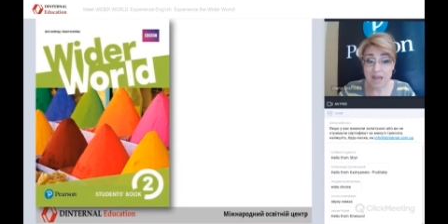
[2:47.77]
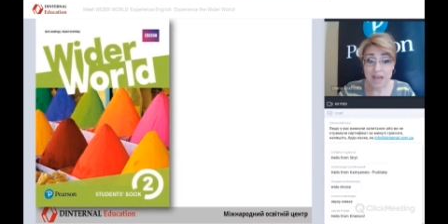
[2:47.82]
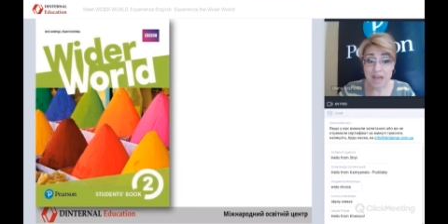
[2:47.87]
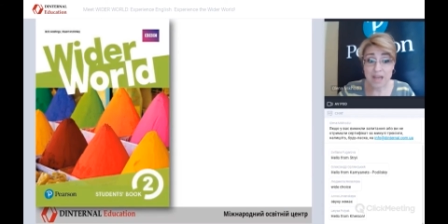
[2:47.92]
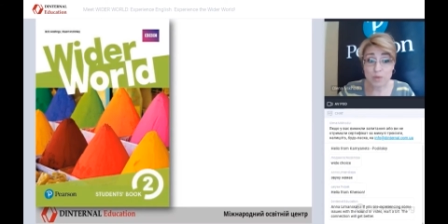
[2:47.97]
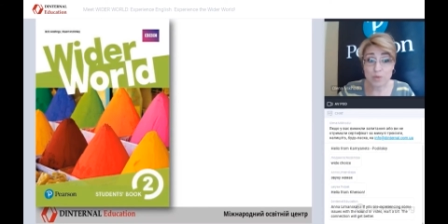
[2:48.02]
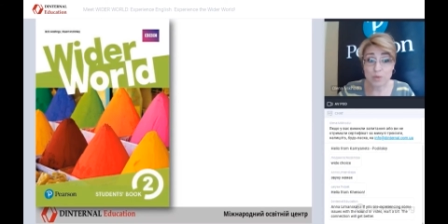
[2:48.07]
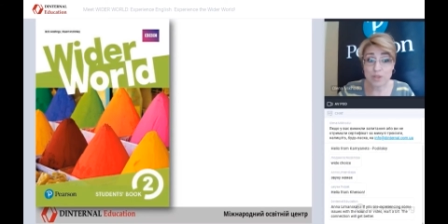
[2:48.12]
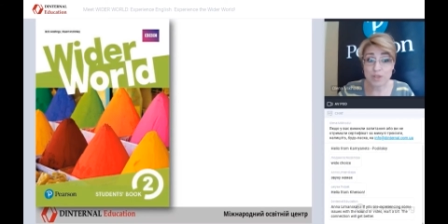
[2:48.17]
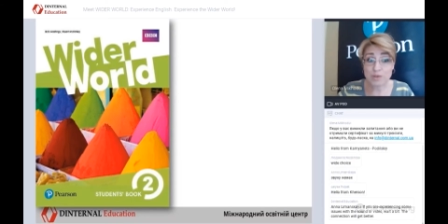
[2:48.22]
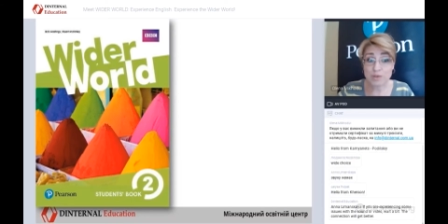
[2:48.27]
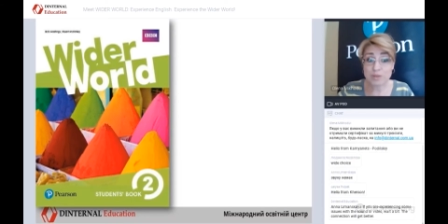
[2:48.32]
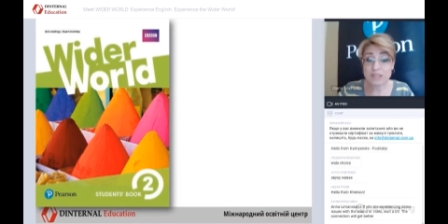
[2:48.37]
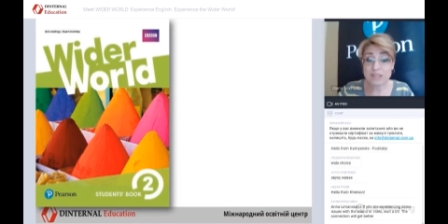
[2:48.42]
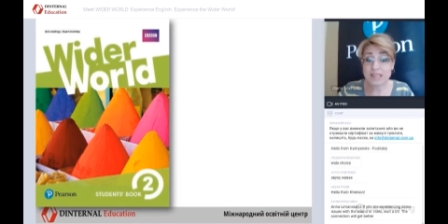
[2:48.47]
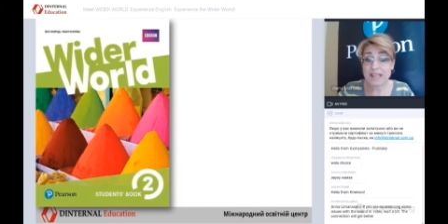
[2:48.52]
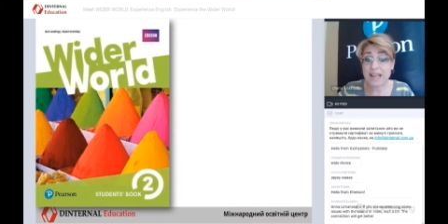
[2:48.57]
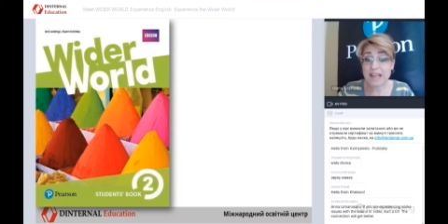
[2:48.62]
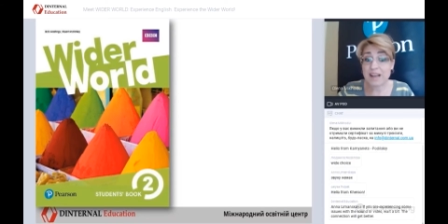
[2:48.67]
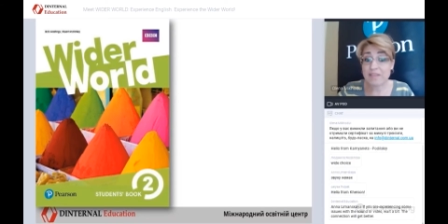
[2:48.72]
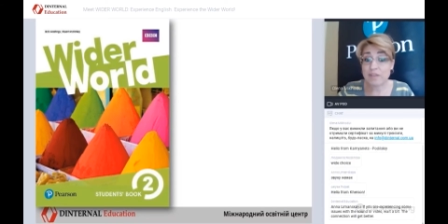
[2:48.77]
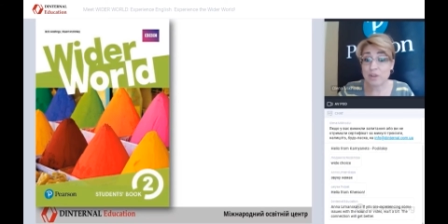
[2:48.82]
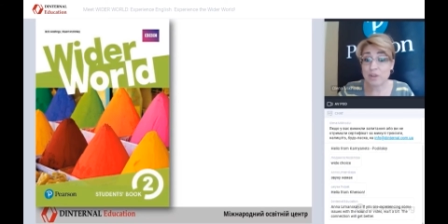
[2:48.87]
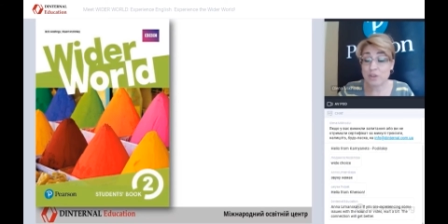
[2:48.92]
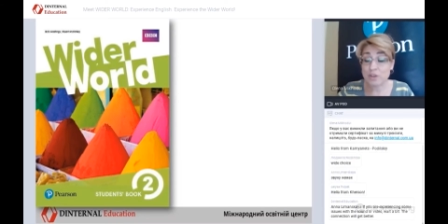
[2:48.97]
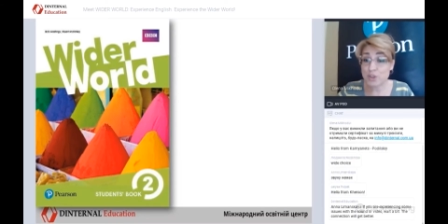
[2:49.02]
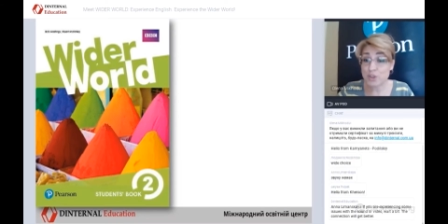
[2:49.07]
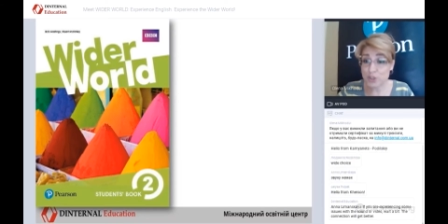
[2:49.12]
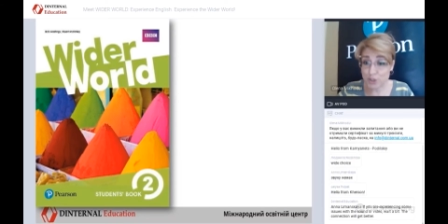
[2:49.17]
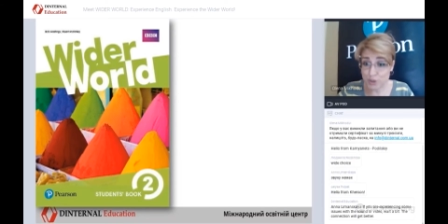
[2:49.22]
I will use
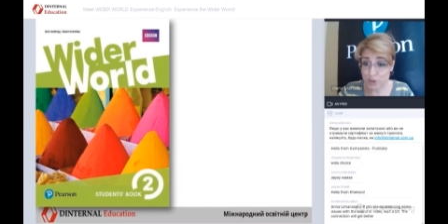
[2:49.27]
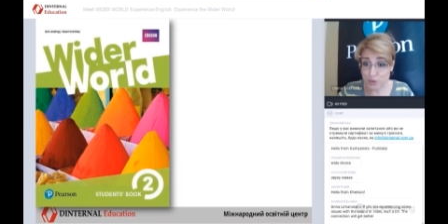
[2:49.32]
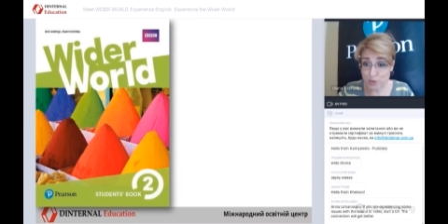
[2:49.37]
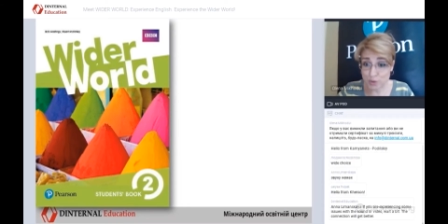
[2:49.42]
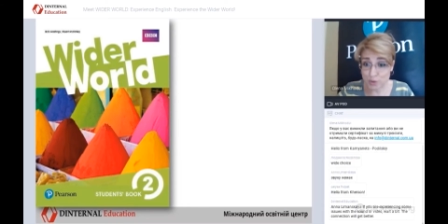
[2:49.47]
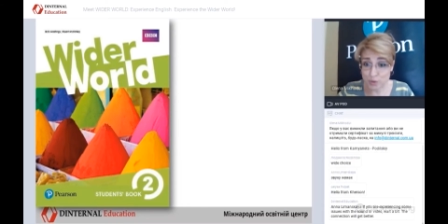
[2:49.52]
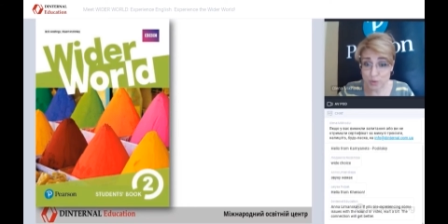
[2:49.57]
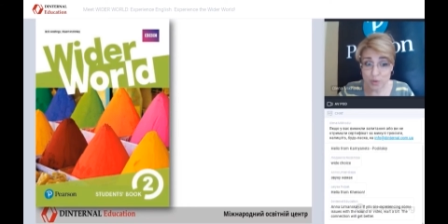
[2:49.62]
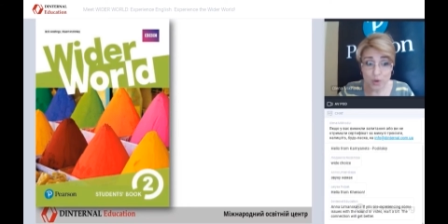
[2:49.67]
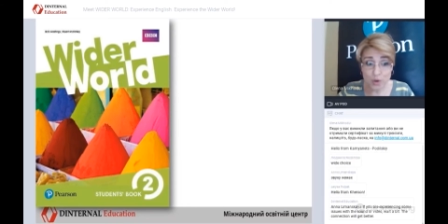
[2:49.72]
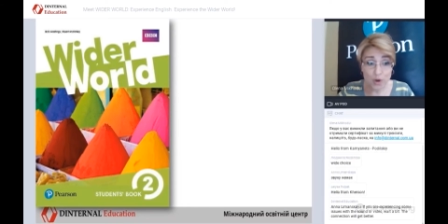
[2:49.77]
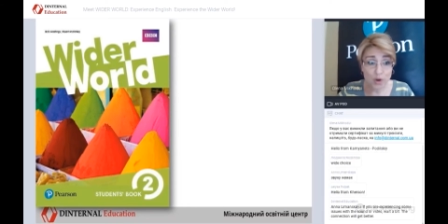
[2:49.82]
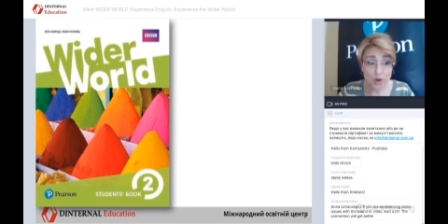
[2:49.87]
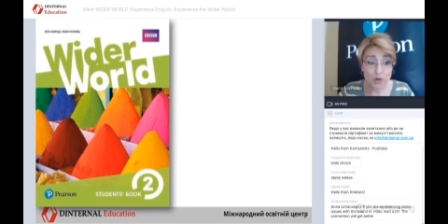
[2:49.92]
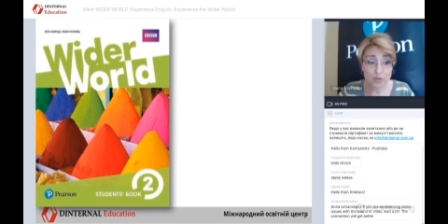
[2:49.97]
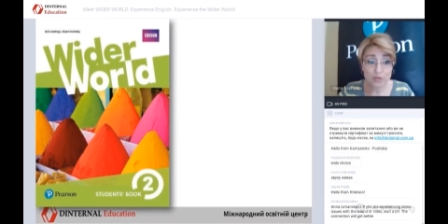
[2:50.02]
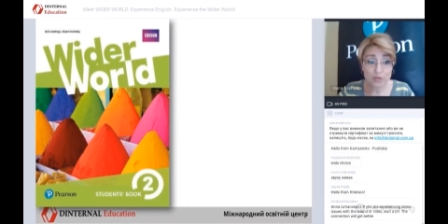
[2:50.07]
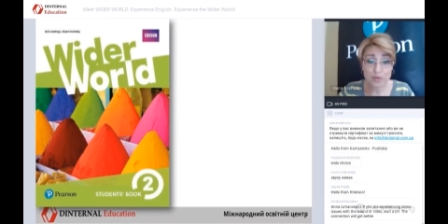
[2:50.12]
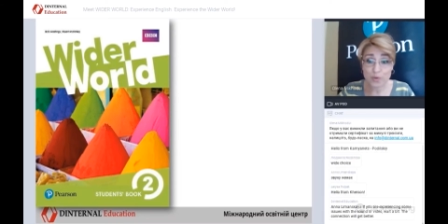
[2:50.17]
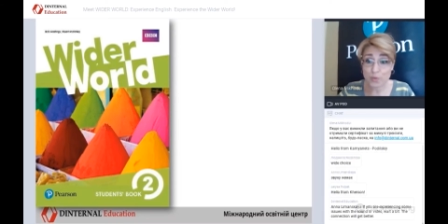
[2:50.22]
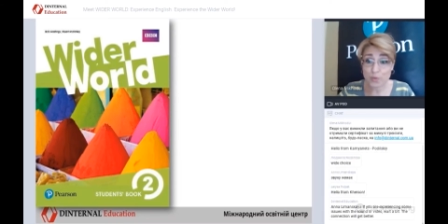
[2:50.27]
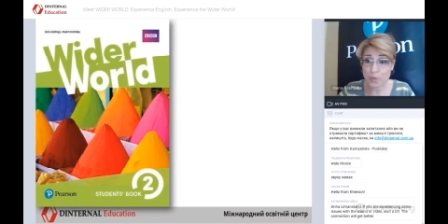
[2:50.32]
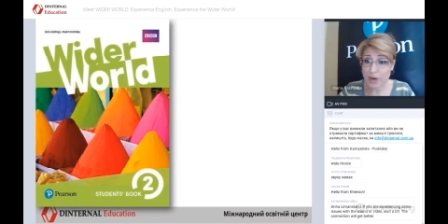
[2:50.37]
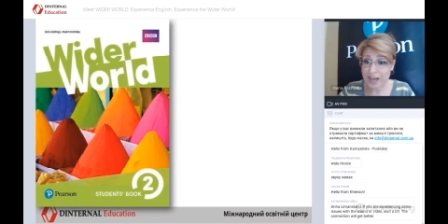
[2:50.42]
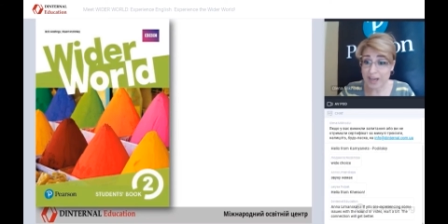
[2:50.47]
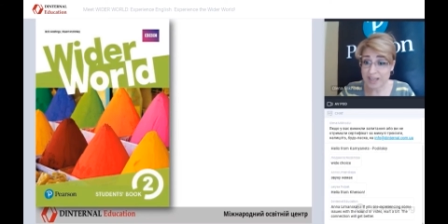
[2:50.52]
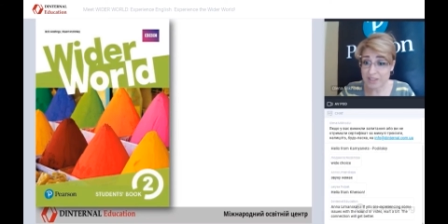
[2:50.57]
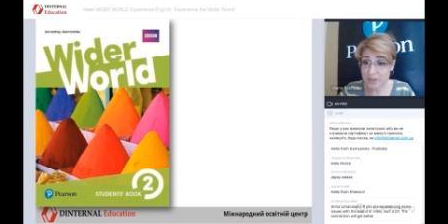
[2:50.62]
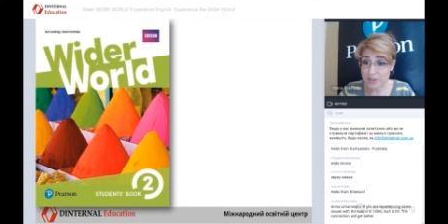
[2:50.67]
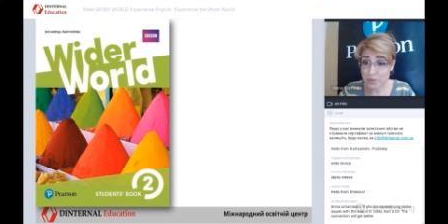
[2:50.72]
level 2 of
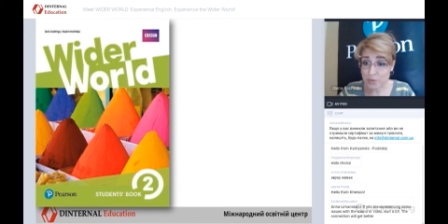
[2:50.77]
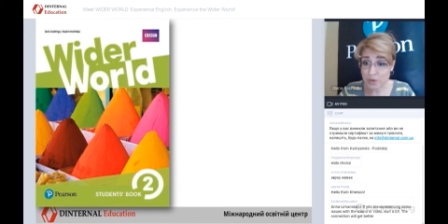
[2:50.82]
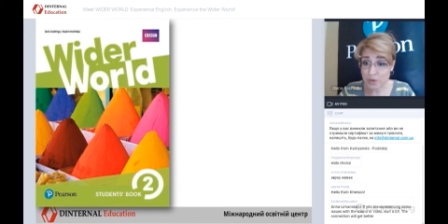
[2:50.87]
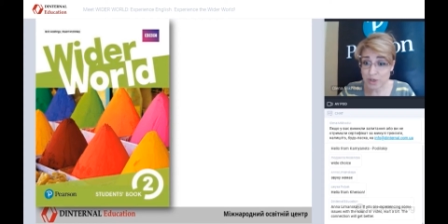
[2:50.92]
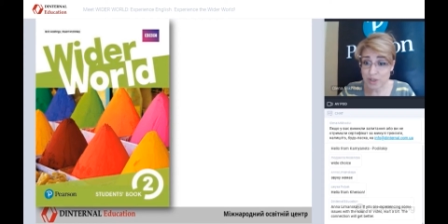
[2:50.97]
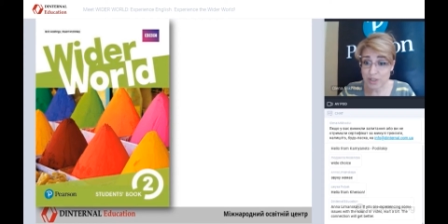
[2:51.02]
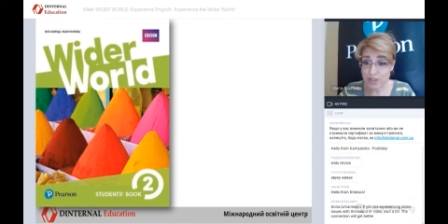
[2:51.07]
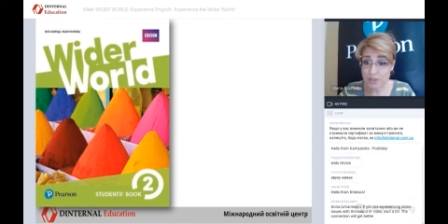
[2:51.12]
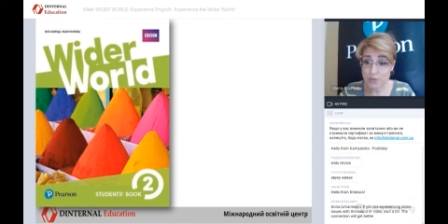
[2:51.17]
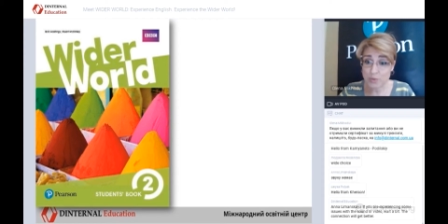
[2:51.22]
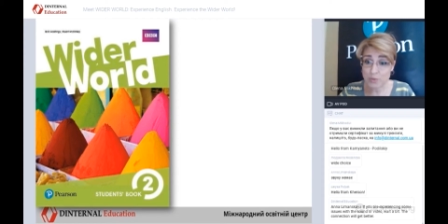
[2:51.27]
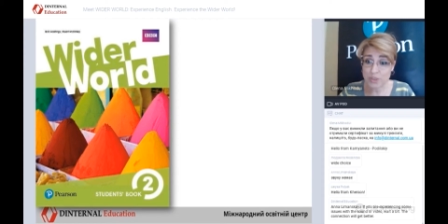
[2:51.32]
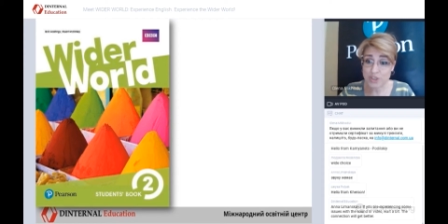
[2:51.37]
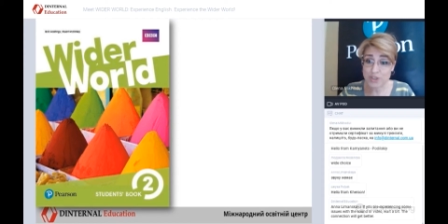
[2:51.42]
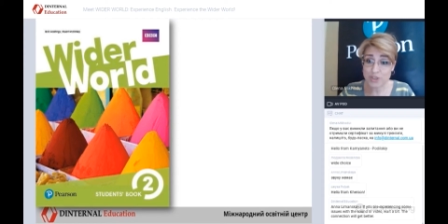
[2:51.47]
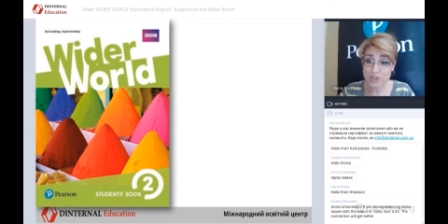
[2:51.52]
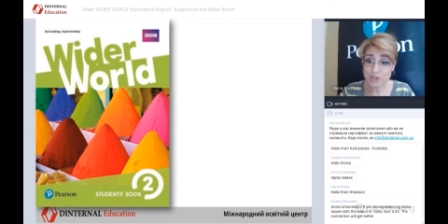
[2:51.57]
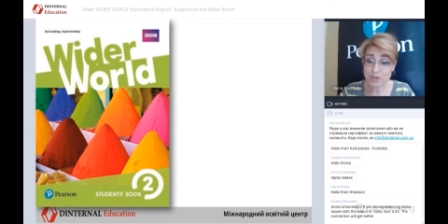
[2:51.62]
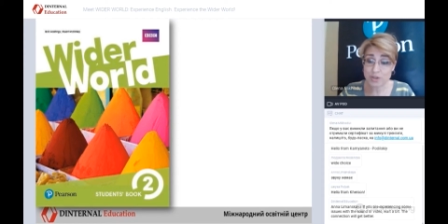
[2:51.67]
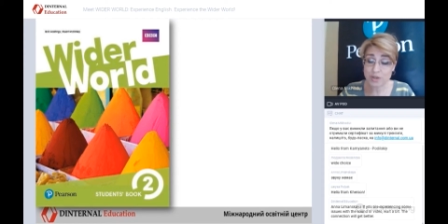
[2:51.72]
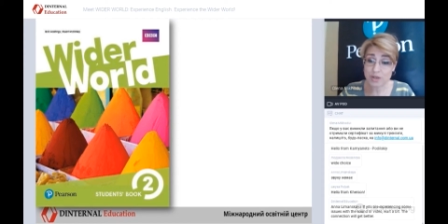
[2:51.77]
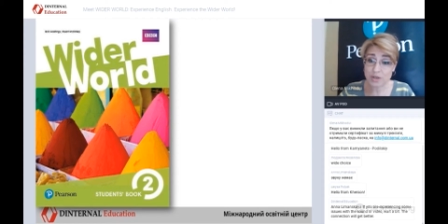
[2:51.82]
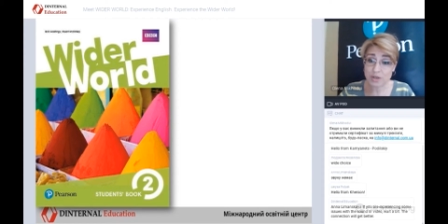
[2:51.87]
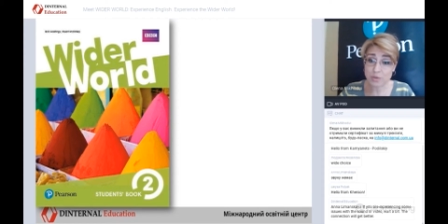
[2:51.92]
Wider World, which